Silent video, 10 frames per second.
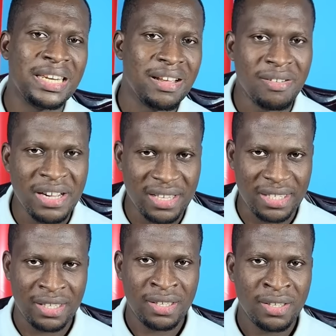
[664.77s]
in the
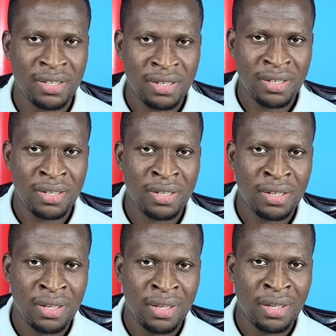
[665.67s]
race.
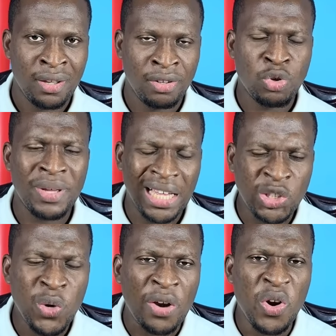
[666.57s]
Also, because
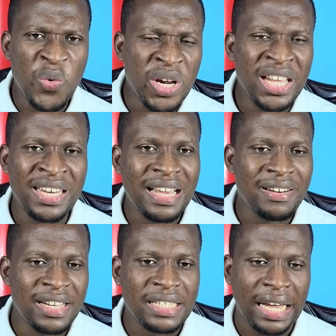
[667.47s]
we are not really in the
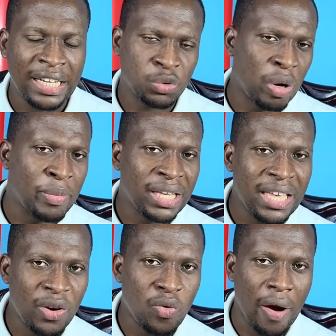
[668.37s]
race, and that's why I make
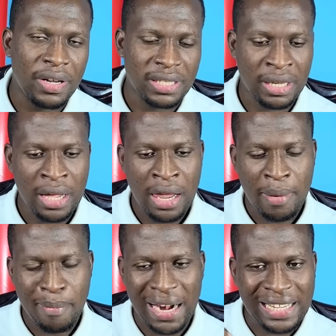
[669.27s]
inquiries.
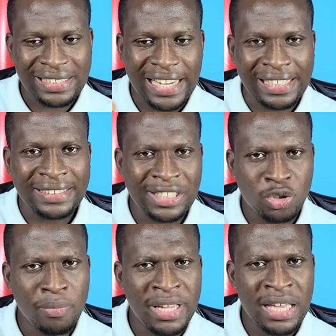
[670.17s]
And the chance is
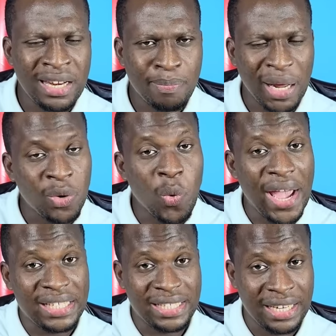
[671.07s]
so many panel
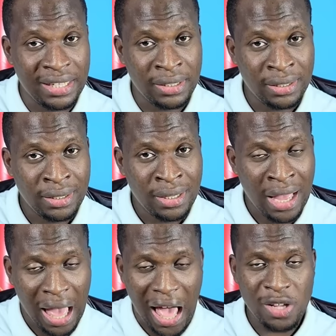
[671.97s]
were chilly
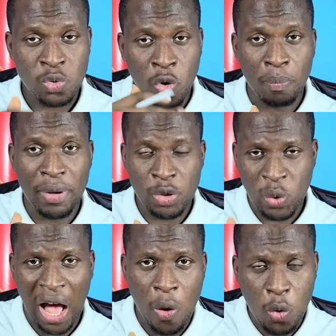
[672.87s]
as compared to
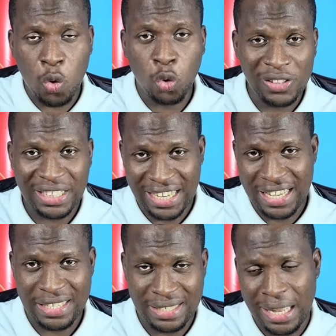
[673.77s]
how close it
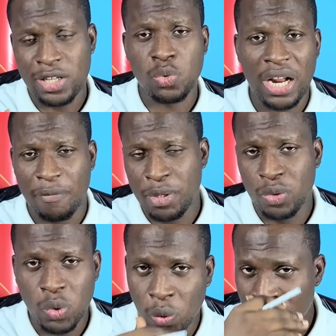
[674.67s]
is. That is what I've
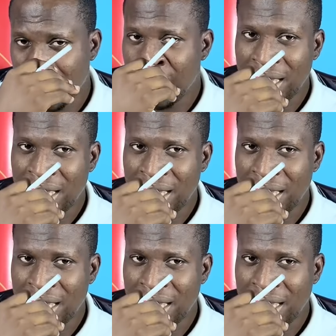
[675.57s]
been told.